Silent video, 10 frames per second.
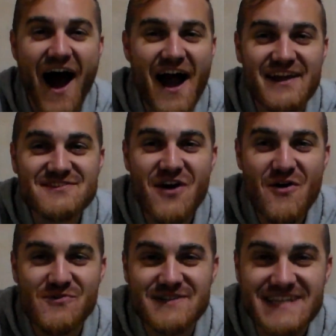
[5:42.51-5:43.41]
I
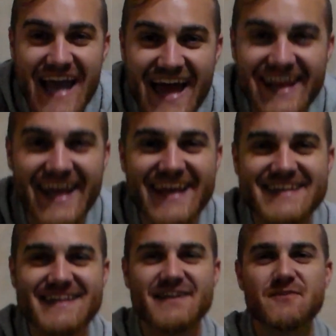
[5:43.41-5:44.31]
don't get it.
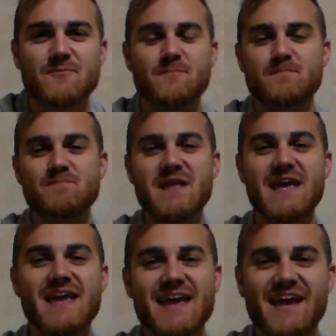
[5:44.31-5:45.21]

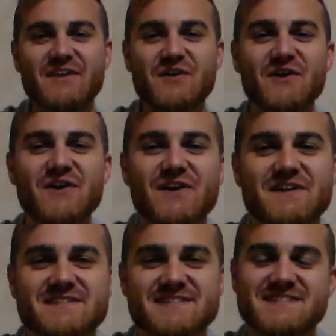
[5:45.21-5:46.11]
It
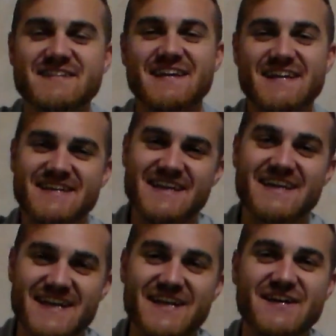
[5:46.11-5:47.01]
hurts in
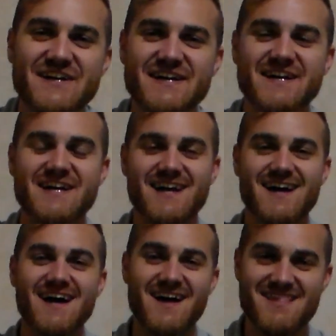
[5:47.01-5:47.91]
here
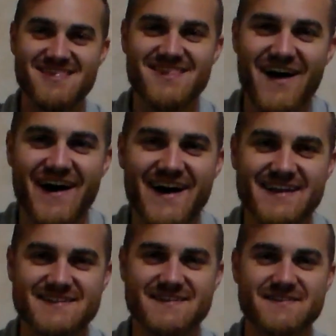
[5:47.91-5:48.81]
a
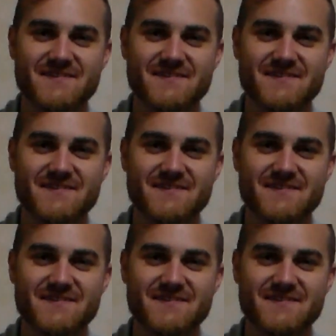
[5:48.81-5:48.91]
lot.